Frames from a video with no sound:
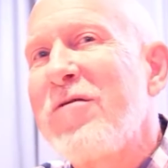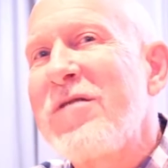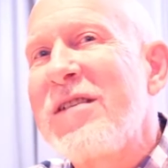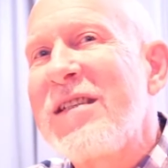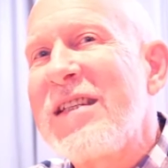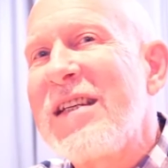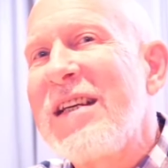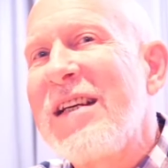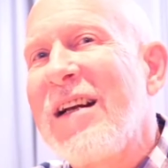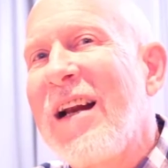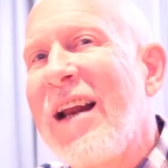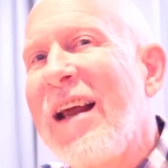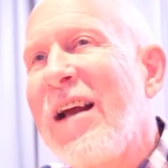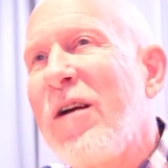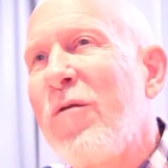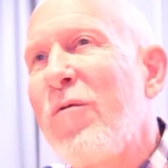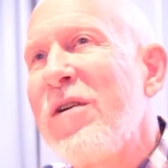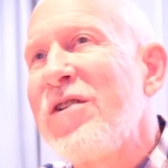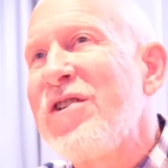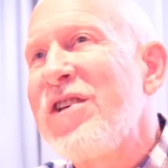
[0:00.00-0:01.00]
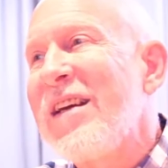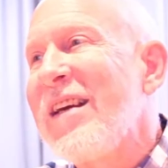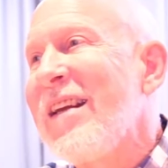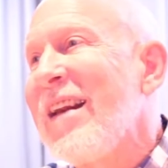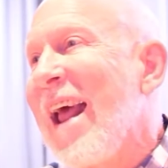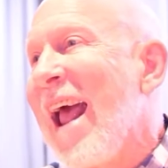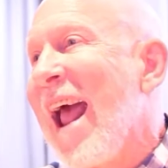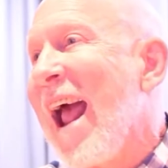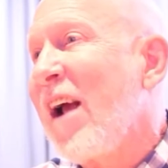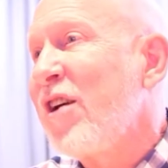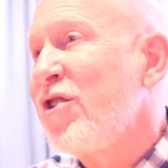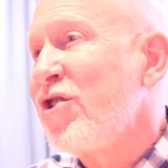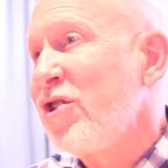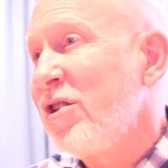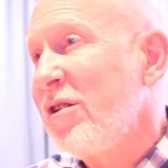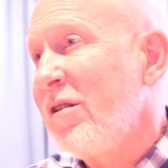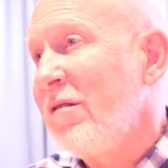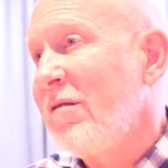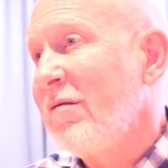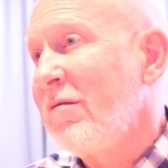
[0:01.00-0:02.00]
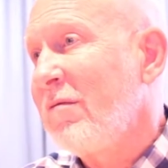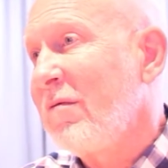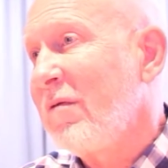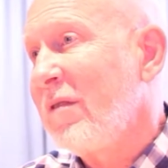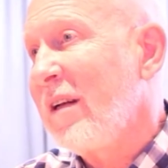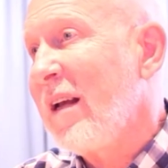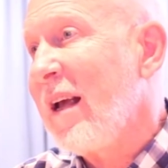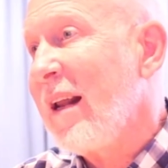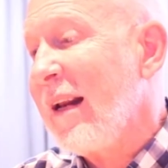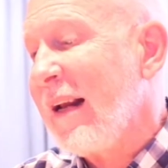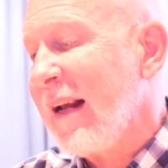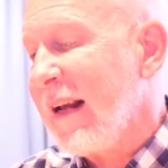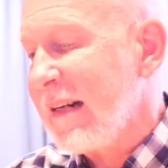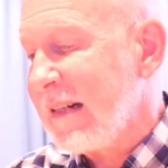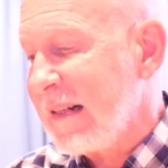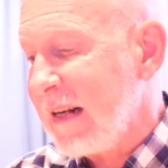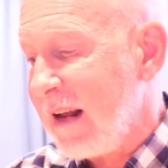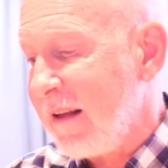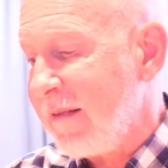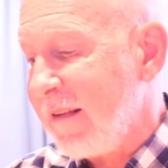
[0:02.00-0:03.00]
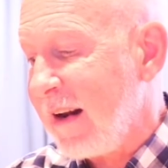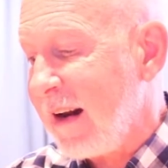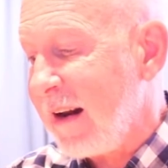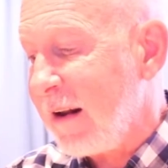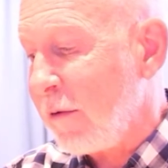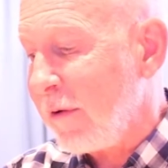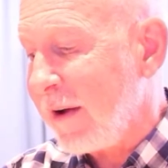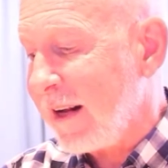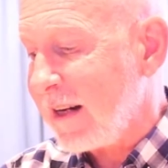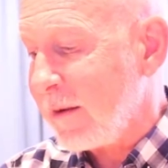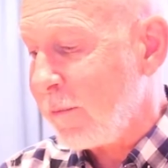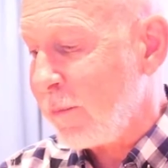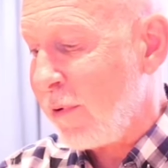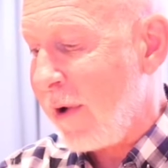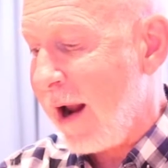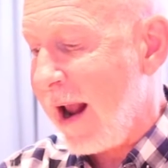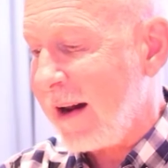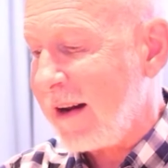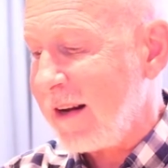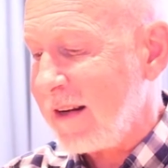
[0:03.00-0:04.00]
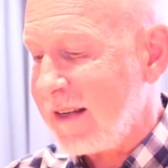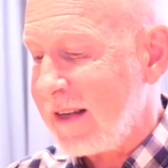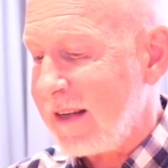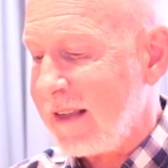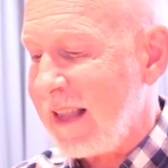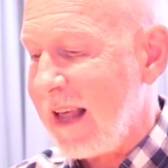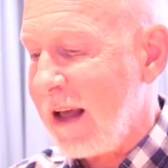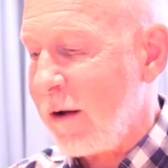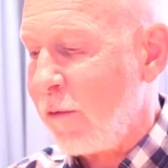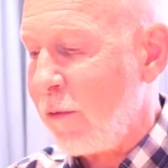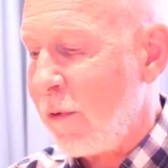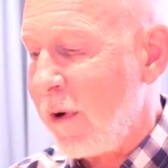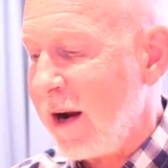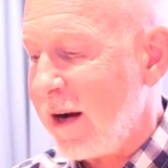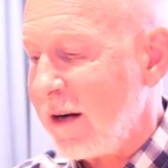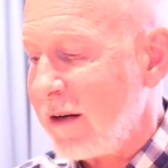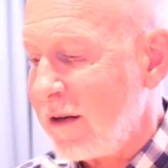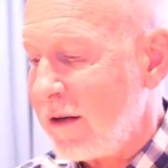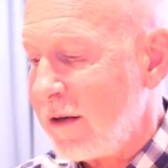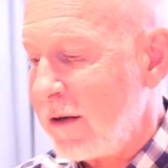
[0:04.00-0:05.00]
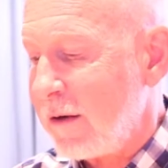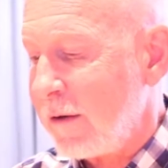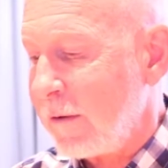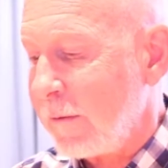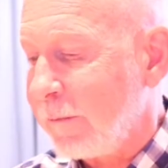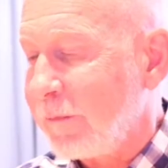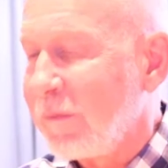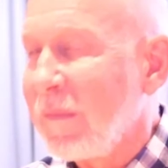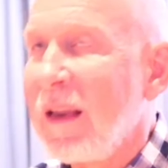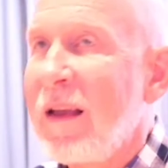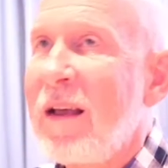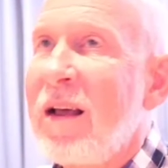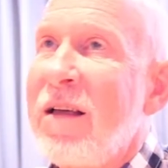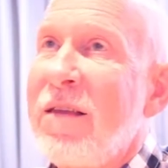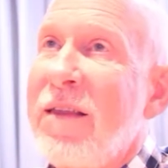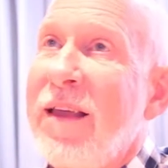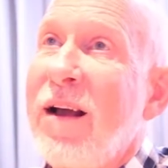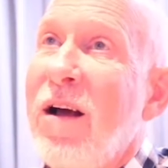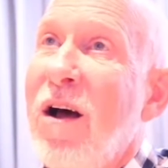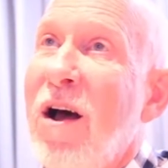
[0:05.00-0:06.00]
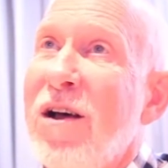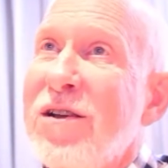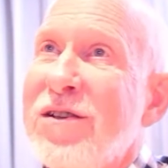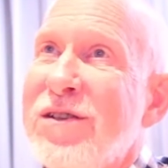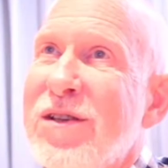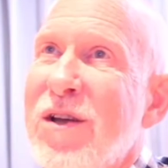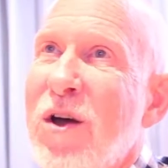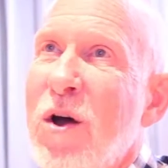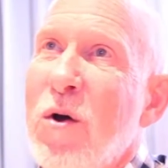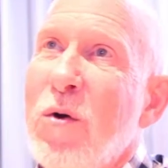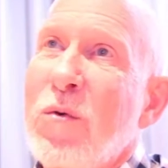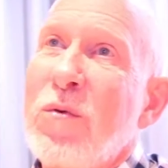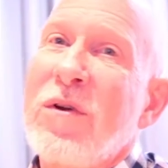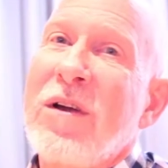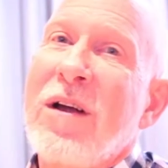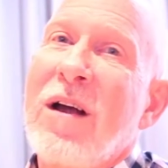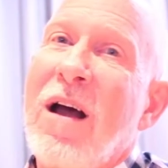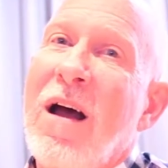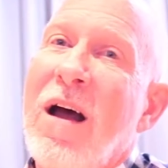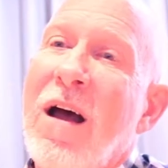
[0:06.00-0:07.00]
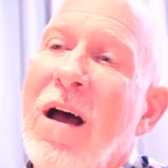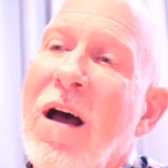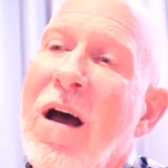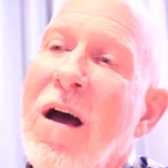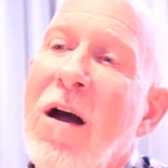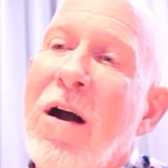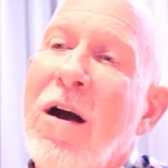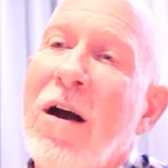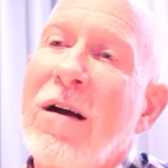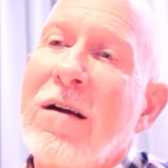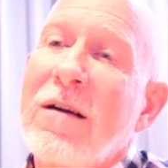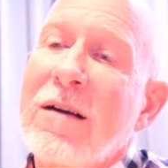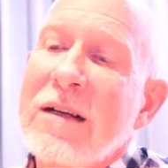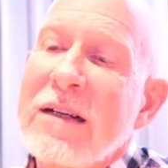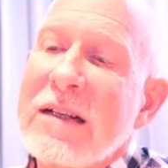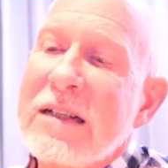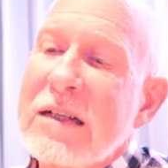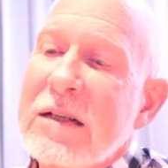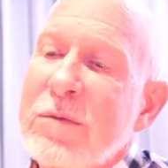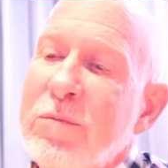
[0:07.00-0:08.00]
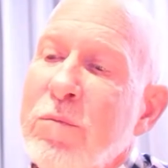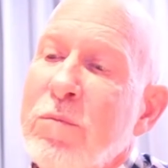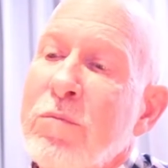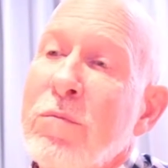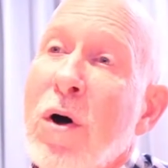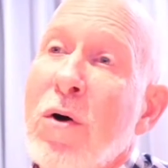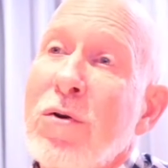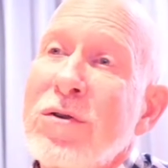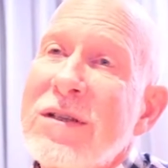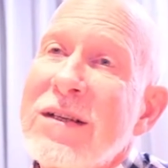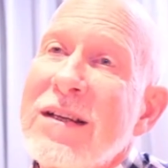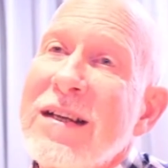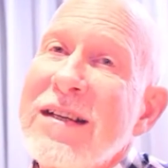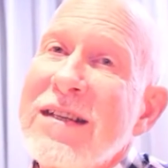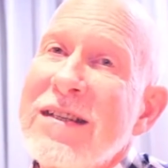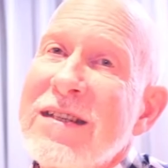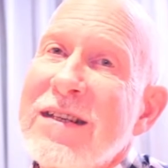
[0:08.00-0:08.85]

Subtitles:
see language in action, getting it done, and they don't get to practice it that way too. They also are mostly